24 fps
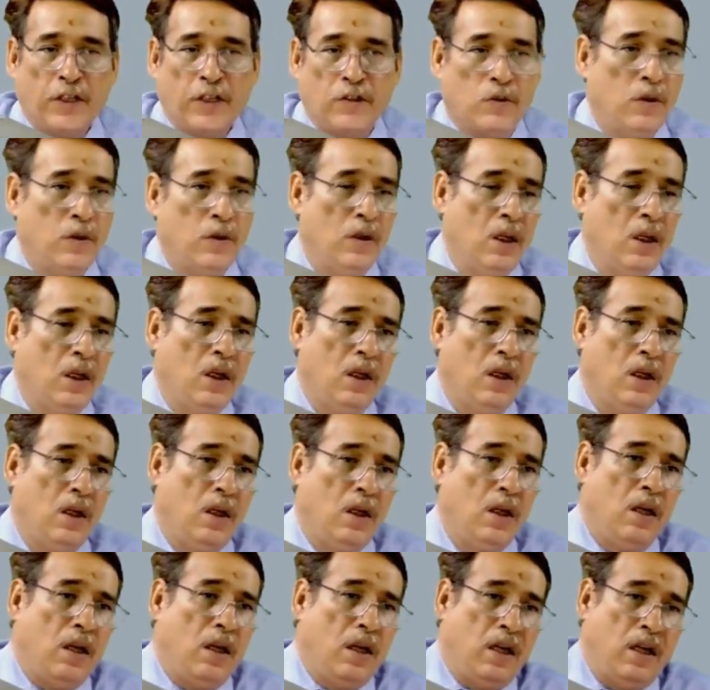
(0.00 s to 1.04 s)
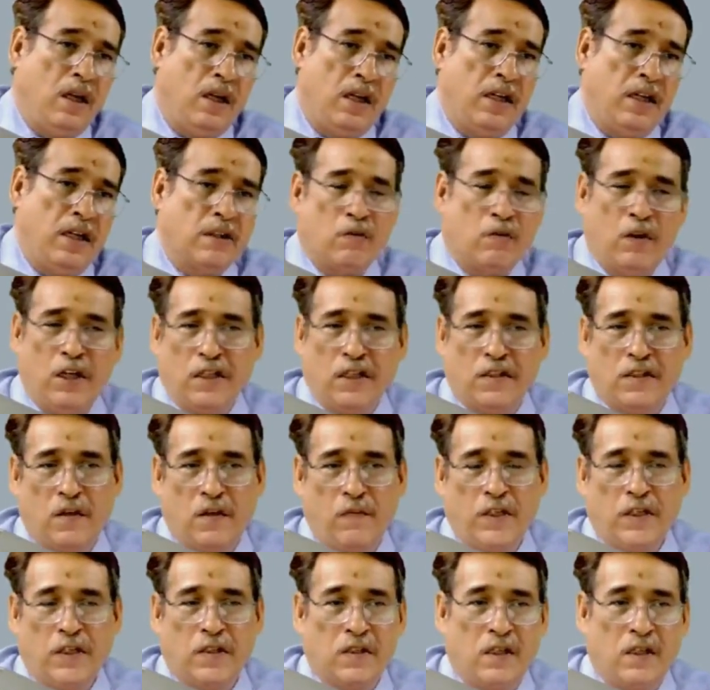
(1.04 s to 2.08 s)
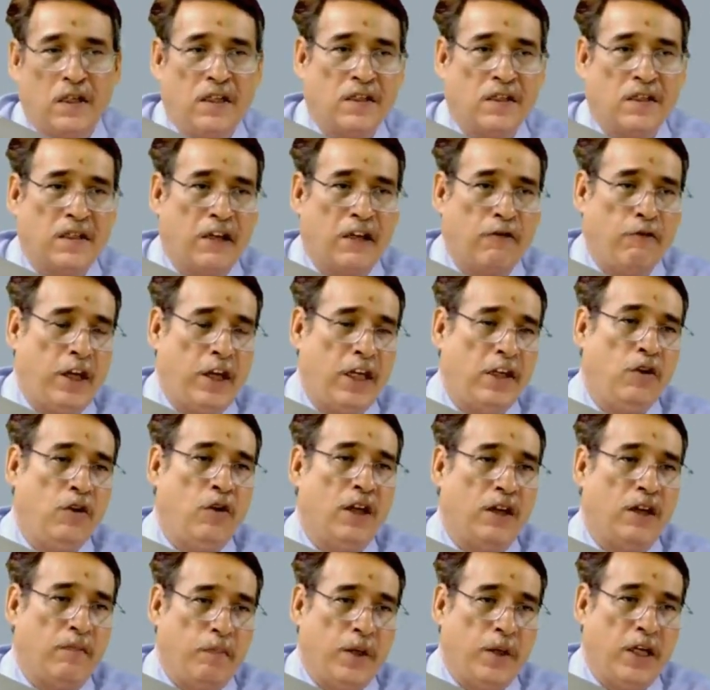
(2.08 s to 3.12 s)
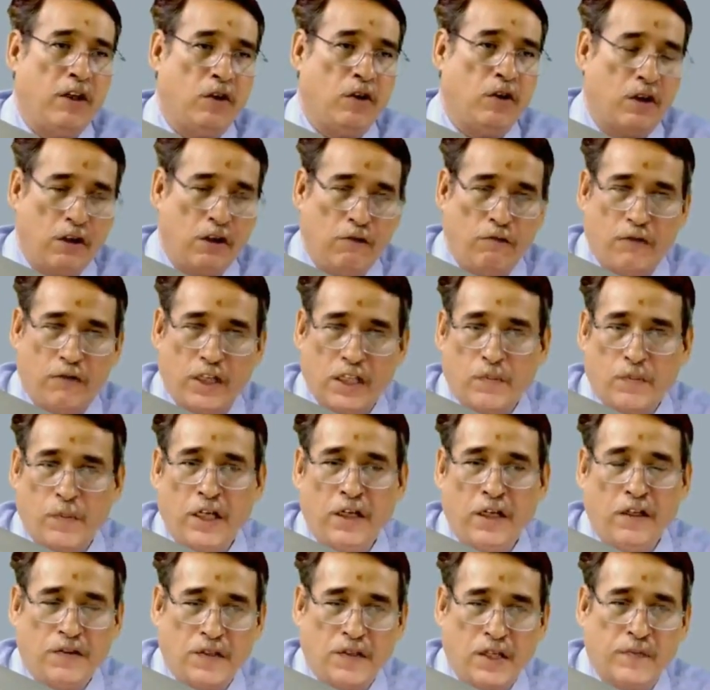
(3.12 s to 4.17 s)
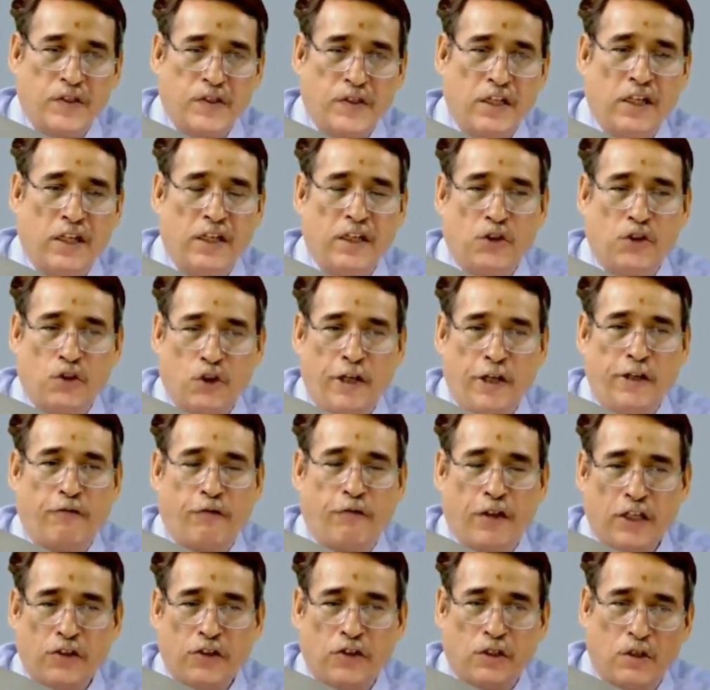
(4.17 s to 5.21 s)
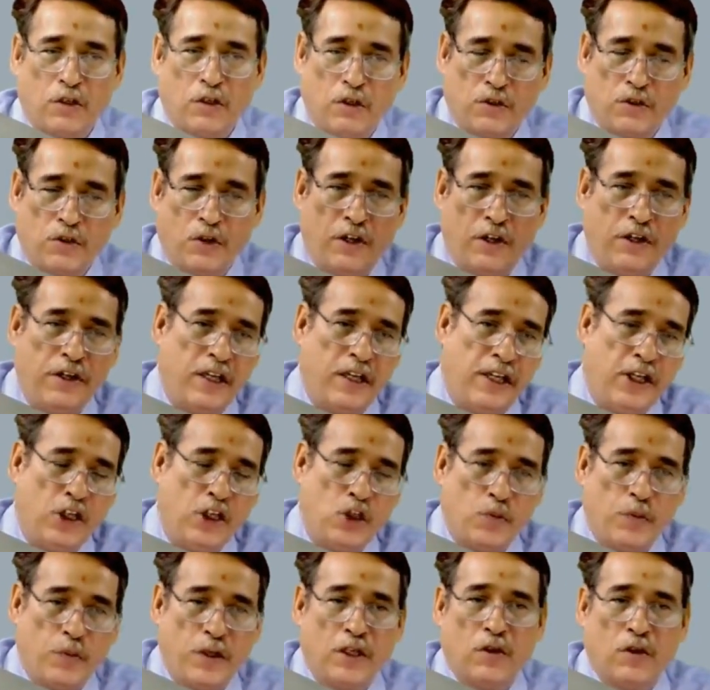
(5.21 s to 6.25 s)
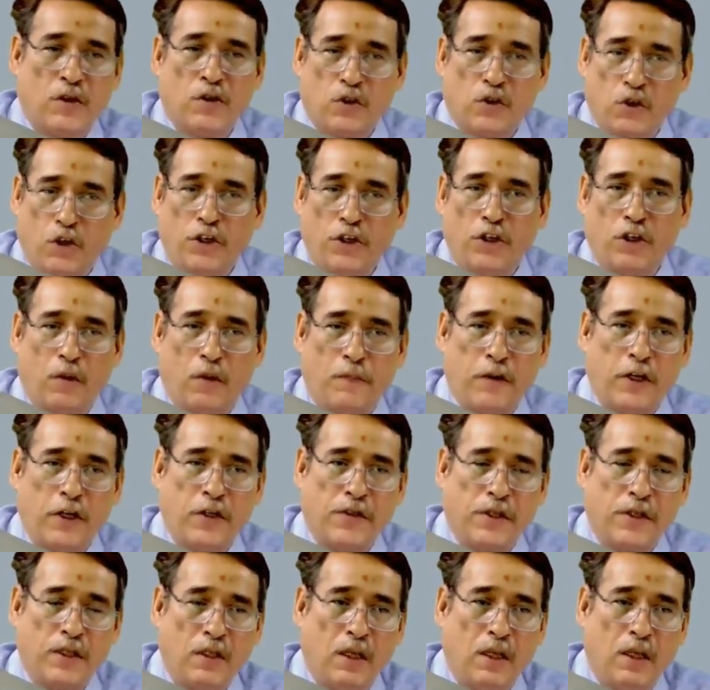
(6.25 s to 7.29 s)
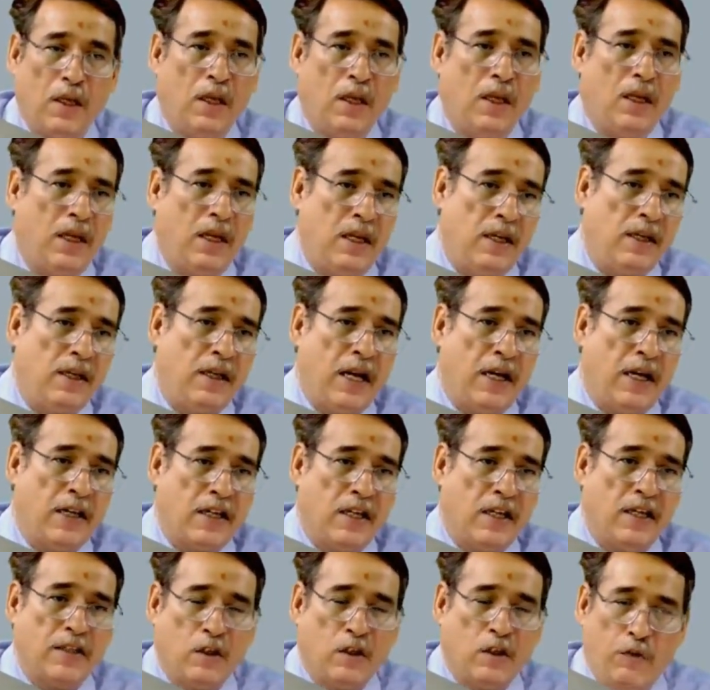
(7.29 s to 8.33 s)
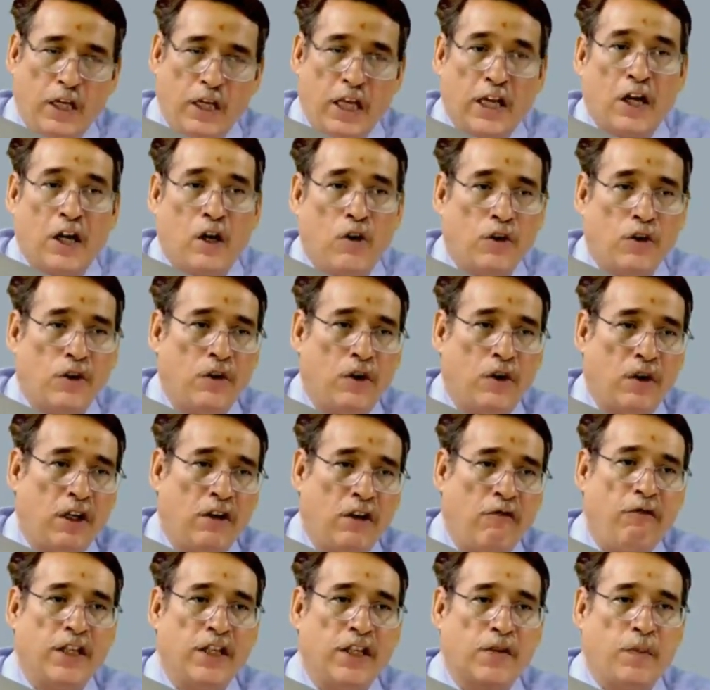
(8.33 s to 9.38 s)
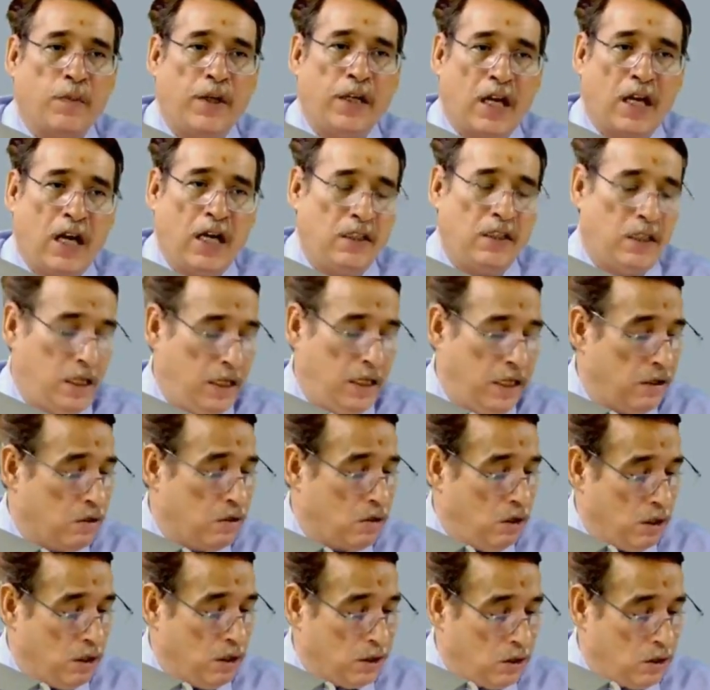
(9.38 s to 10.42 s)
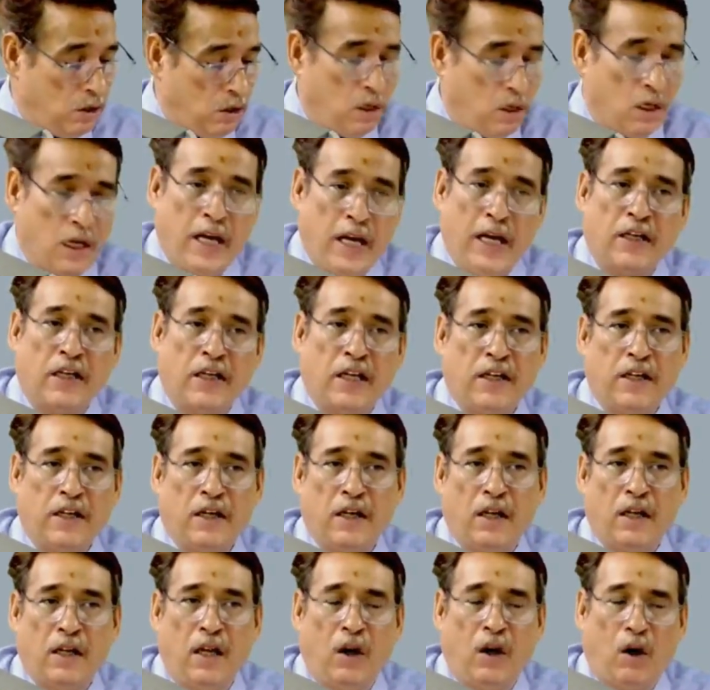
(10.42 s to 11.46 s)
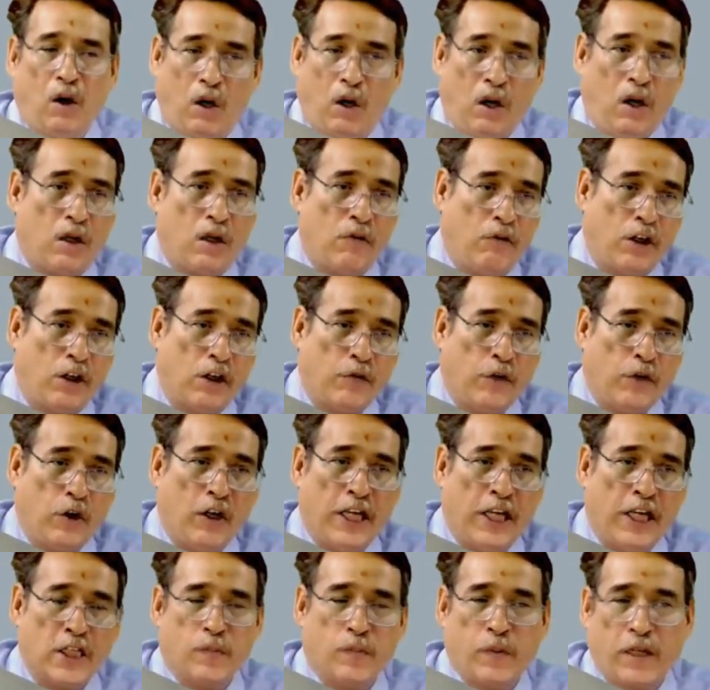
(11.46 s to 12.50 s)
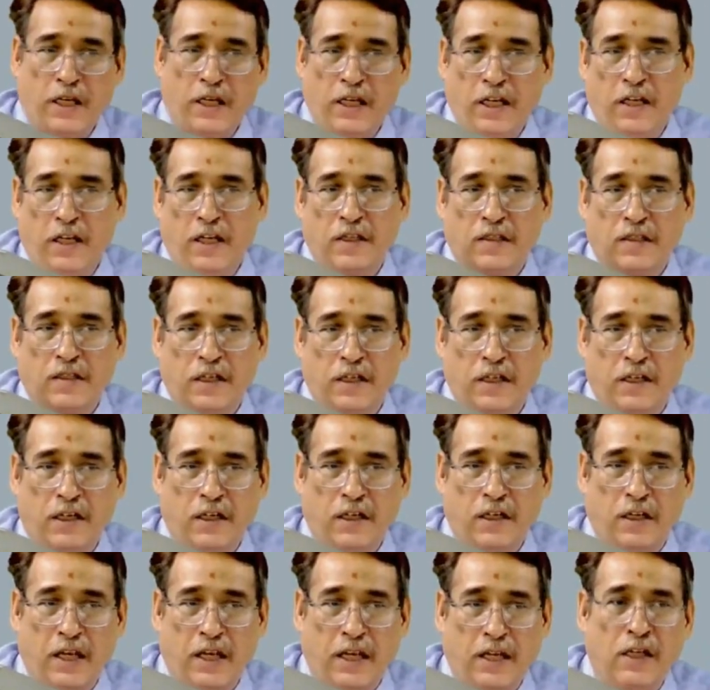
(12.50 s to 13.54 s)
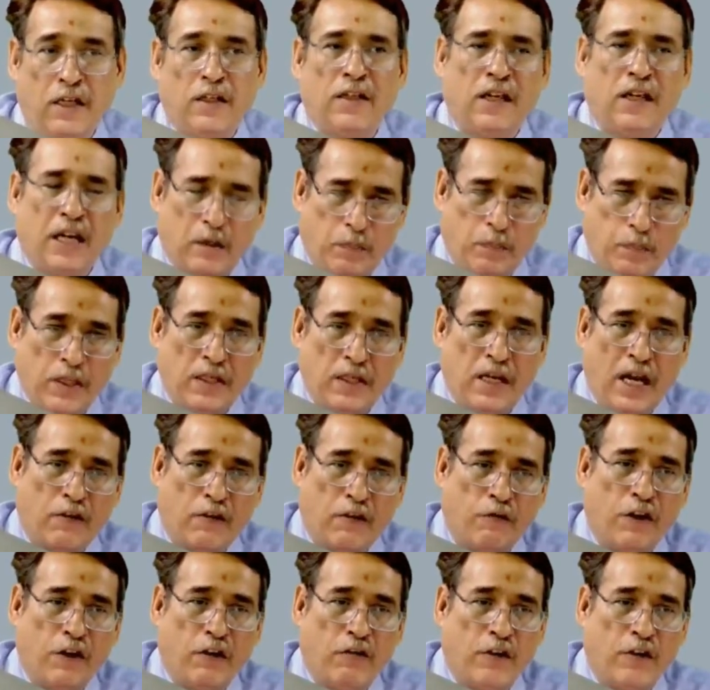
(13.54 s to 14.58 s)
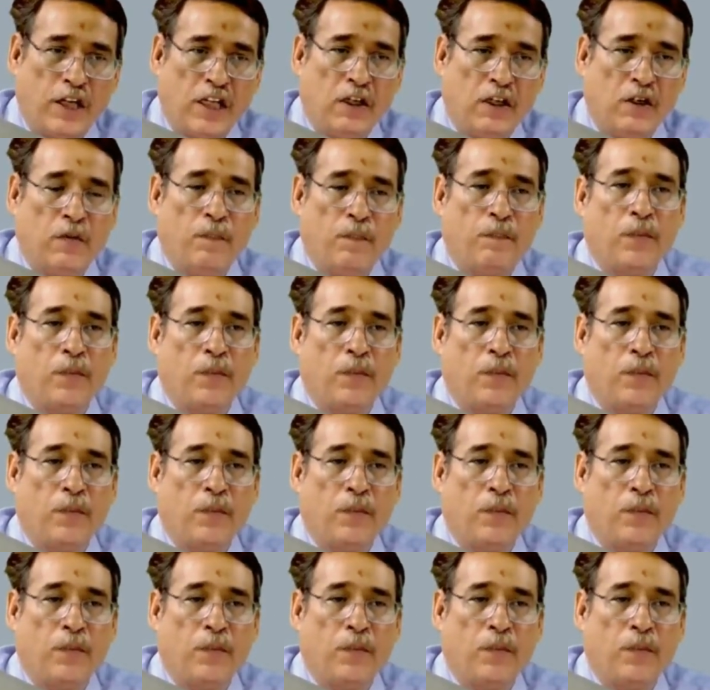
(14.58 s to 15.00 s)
So Ind AS 27 states that when you have made your investment in subsidiary, joint venture or joint arrangement or joint operation, in that case you will account your investment either at cost or at 100 or what we call as per Ind AS 109, that means at fair value.